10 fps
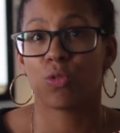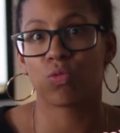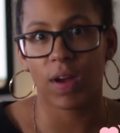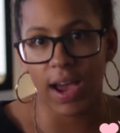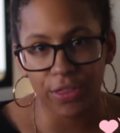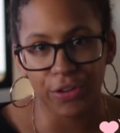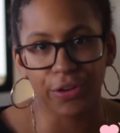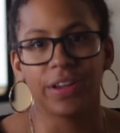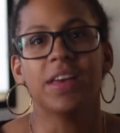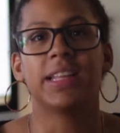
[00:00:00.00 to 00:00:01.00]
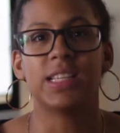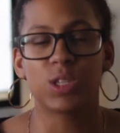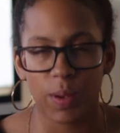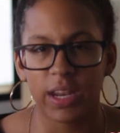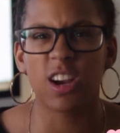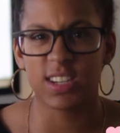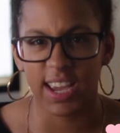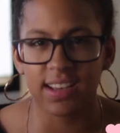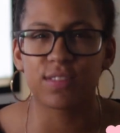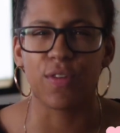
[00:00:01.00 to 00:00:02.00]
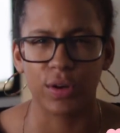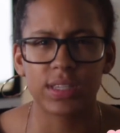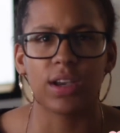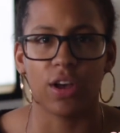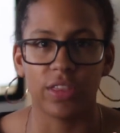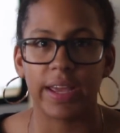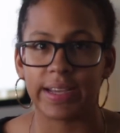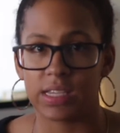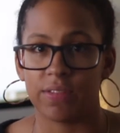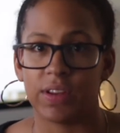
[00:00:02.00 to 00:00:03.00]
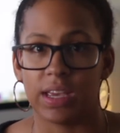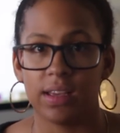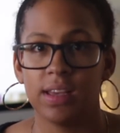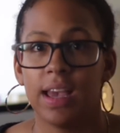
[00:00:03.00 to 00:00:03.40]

rather than spending our days focusing on the negativity.